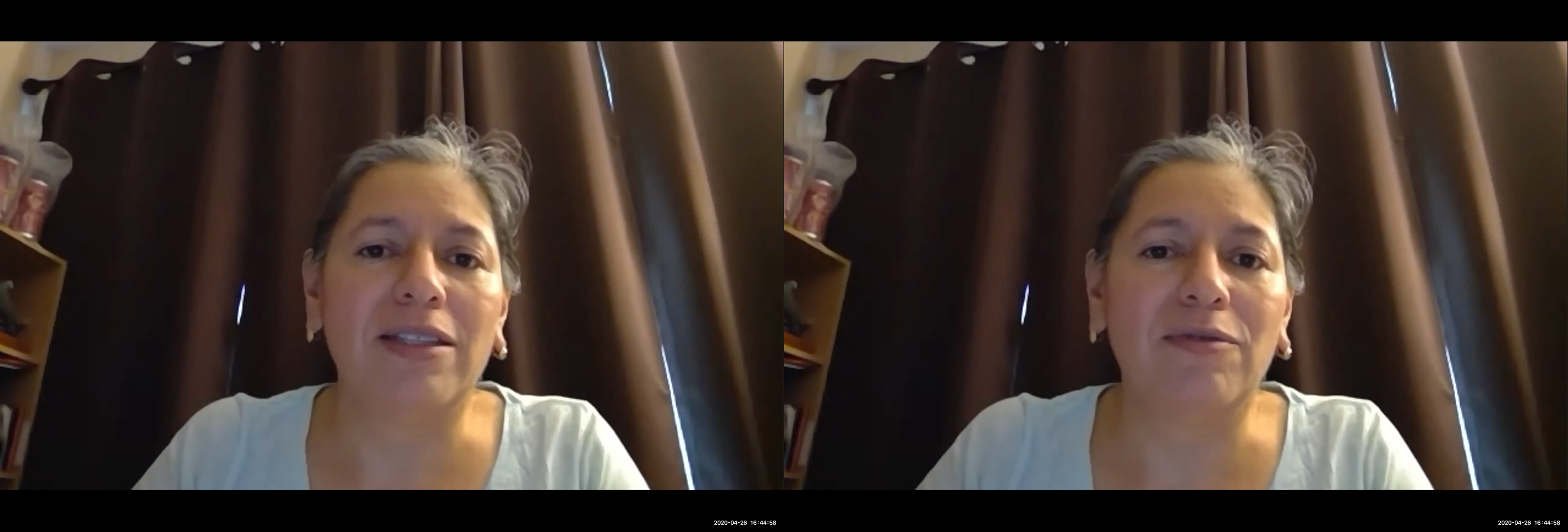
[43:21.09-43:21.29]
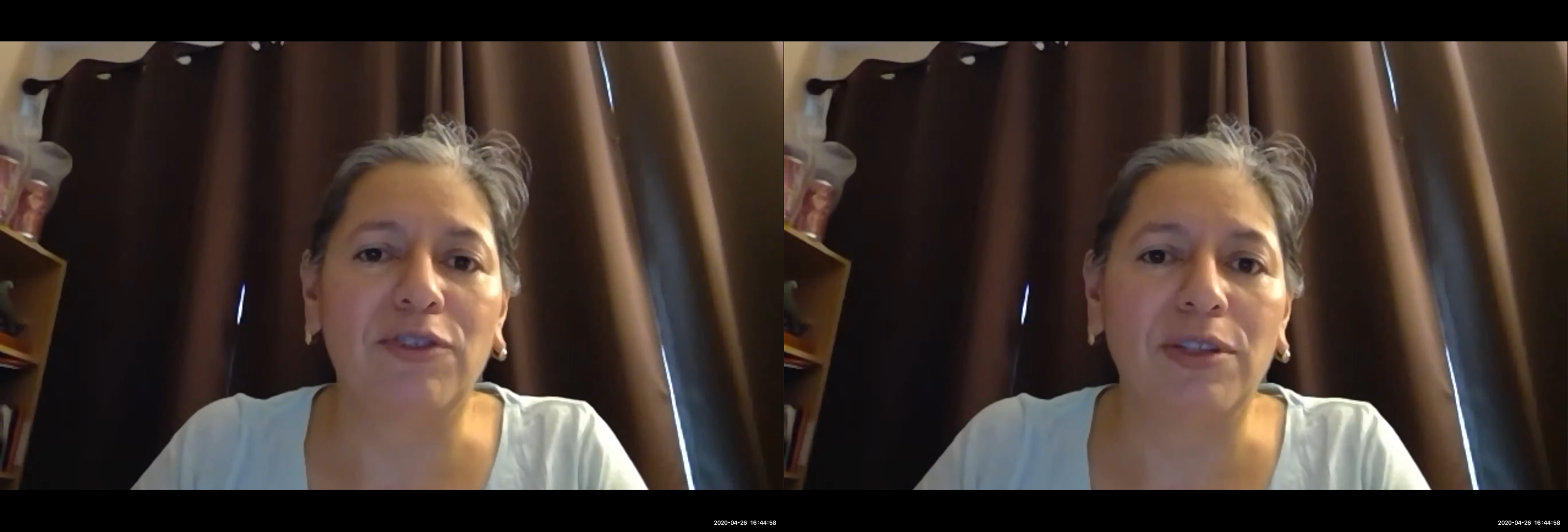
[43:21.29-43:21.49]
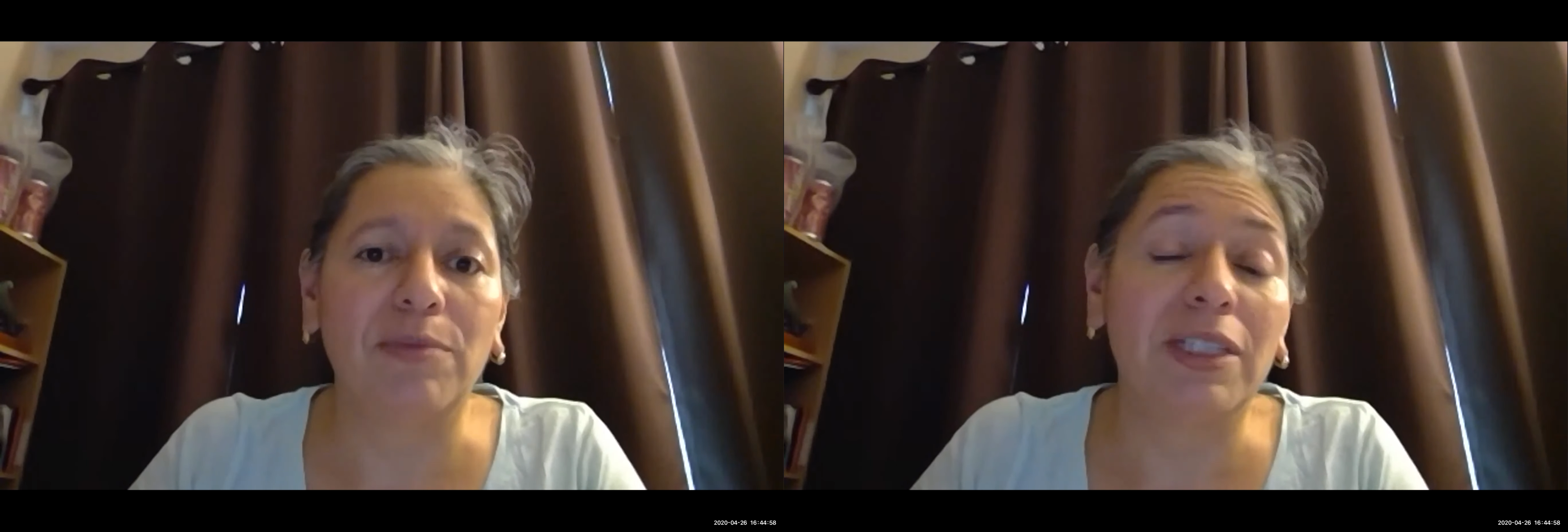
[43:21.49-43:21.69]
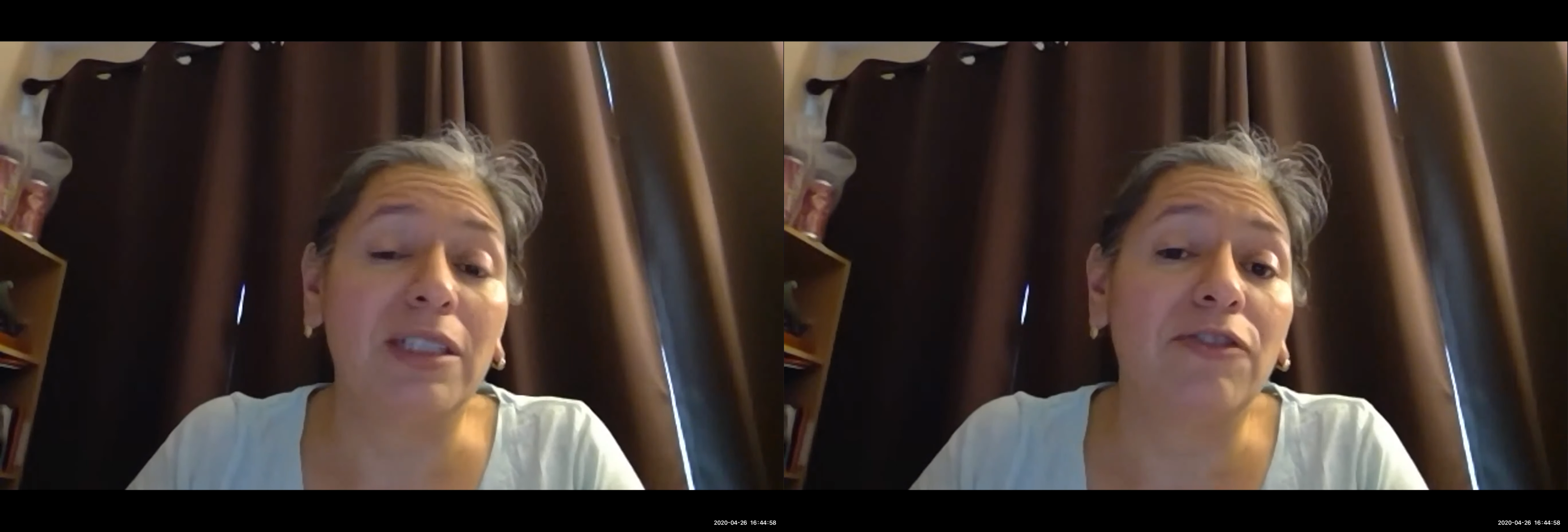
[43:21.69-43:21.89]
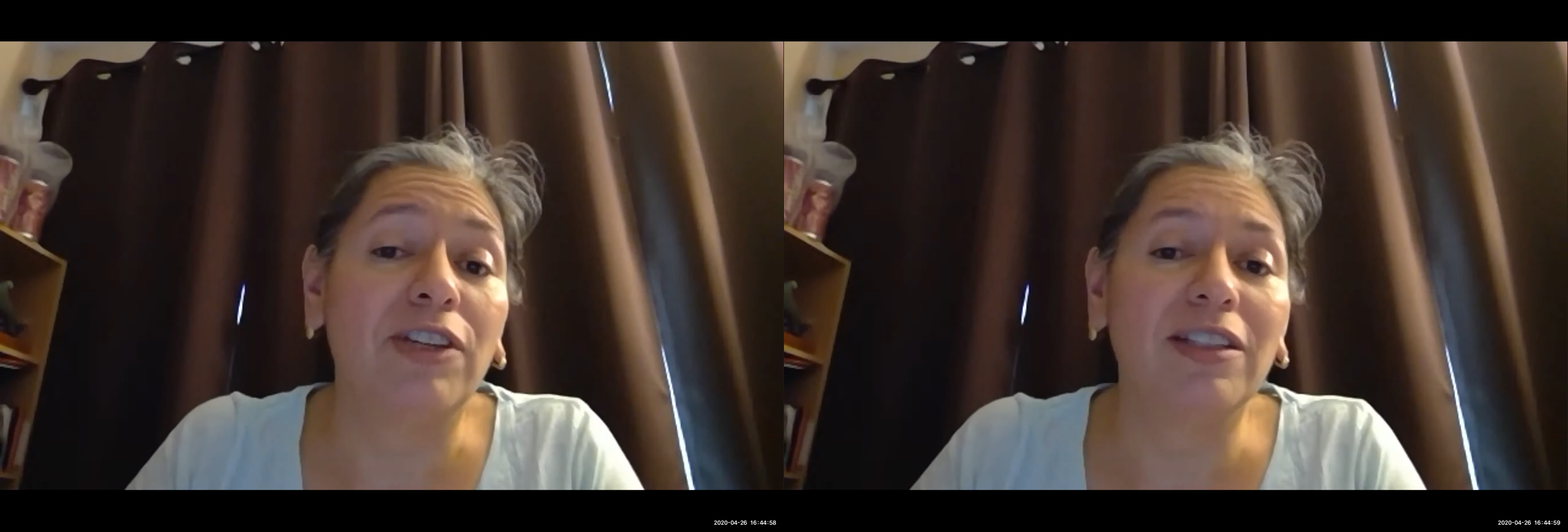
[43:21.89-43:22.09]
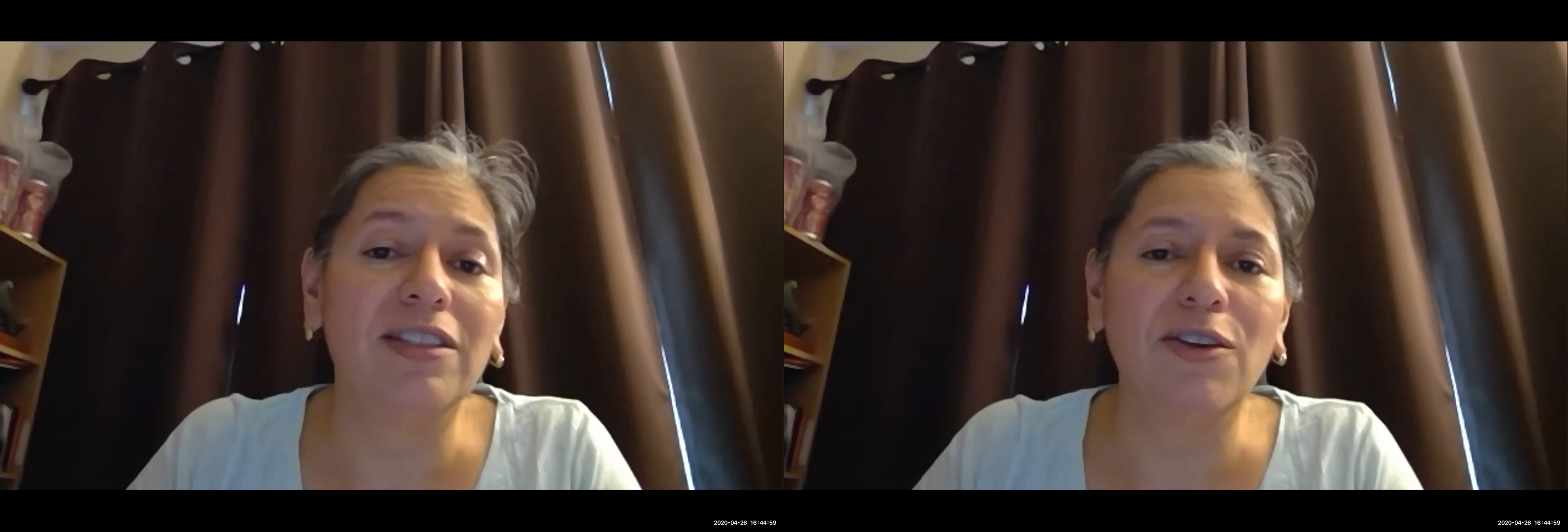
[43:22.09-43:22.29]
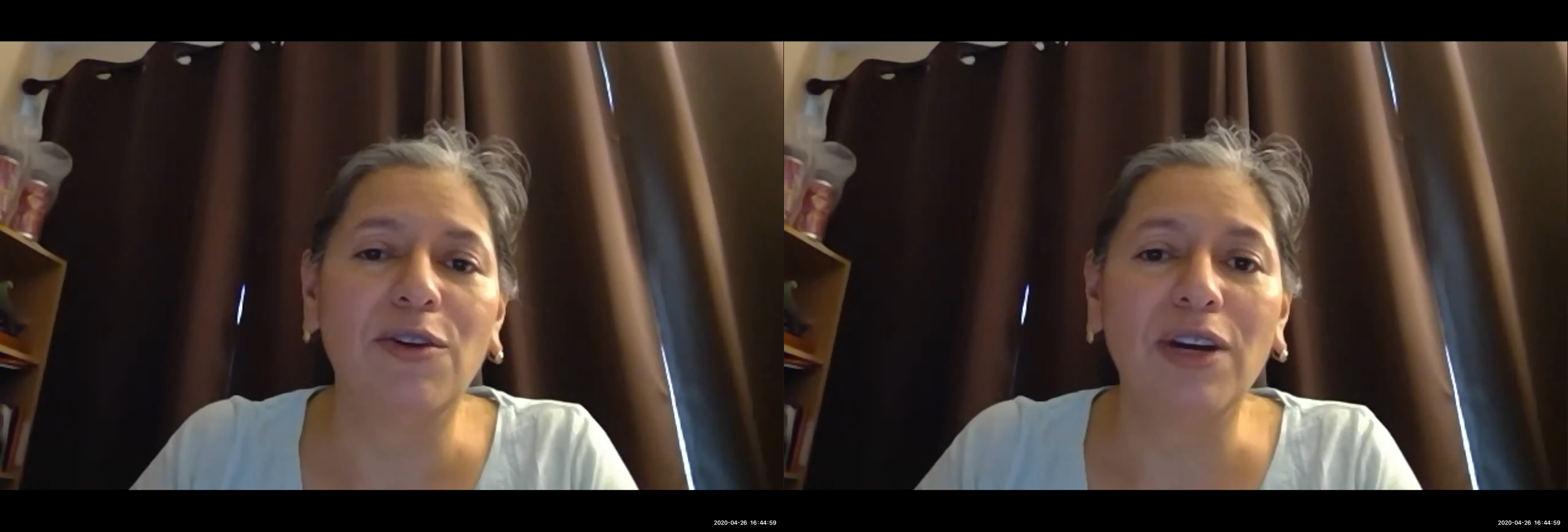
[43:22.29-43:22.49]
them for something different. So